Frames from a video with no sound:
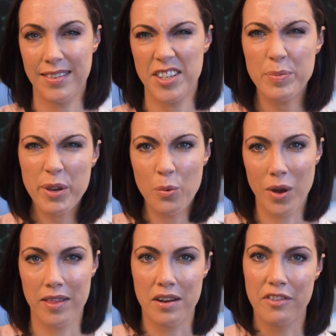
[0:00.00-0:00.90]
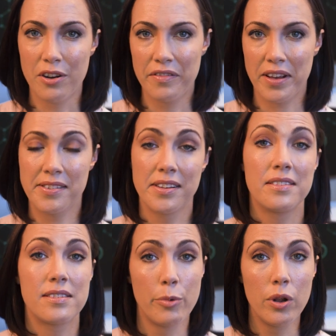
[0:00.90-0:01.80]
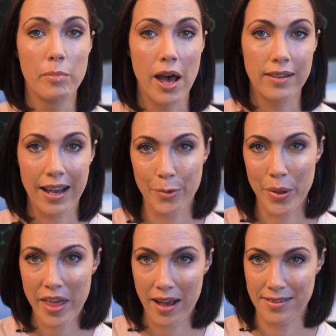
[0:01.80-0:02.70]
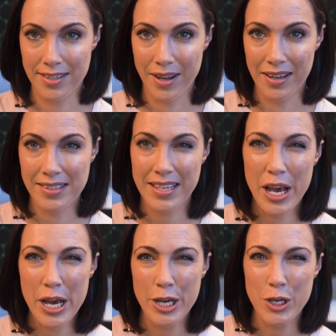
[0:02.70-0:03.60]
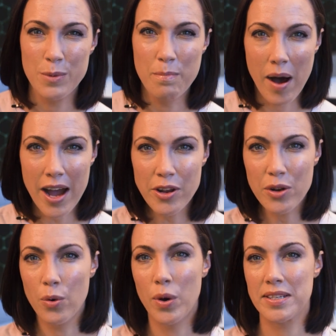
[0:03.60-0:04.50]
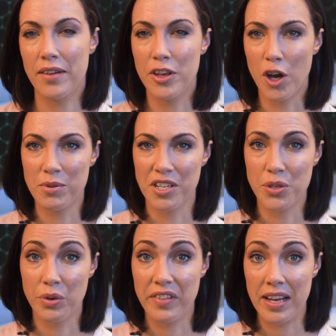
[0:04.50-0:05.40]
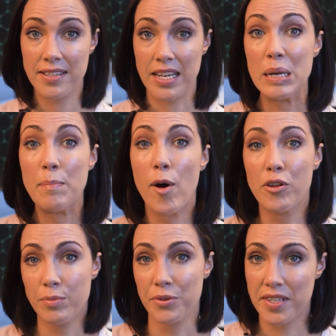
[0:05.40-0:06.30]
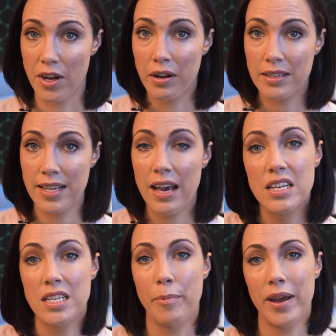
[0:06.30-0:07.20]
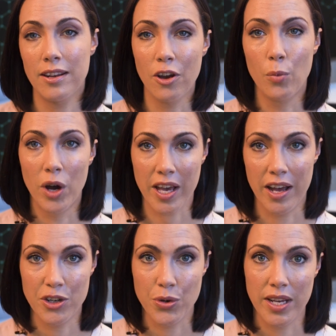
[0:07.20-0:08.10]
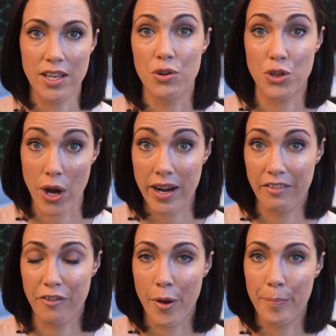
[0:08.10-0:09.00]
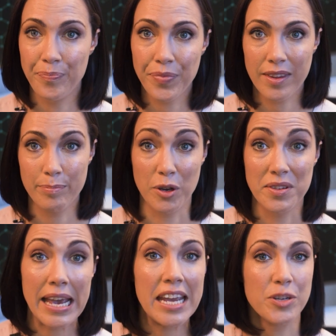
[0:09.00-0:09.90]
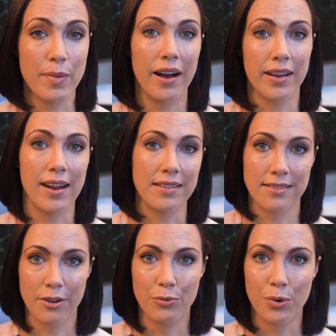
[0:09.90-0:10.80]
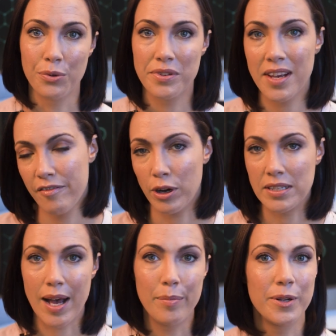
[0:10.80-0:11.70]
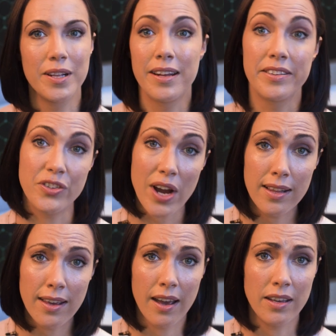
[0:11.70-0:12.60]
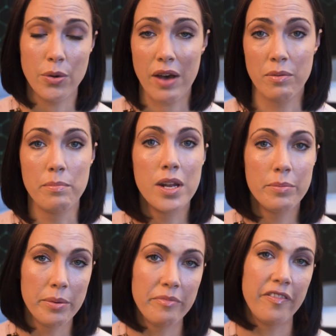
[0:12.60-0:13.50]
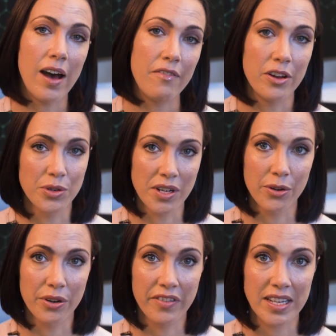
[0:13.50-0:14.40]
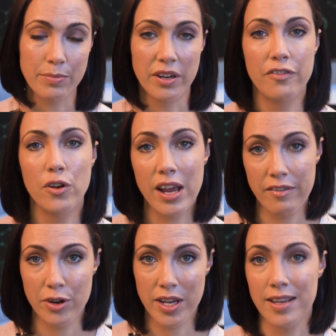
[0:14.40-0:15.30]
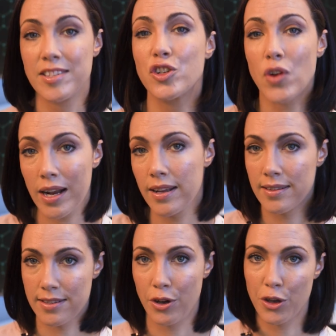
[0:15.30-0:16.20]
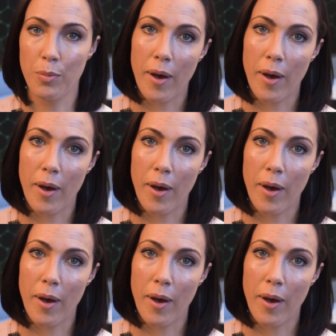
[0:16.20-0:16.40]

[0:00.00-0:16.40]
Just be aware that if you're investing a small amount like $1,000, you might not always have the option to invest in multiple stocks, depending on what country you're trading from, because each market has its own rules. For example, in Australia, you have a minimum $500 investment for every Australian stock you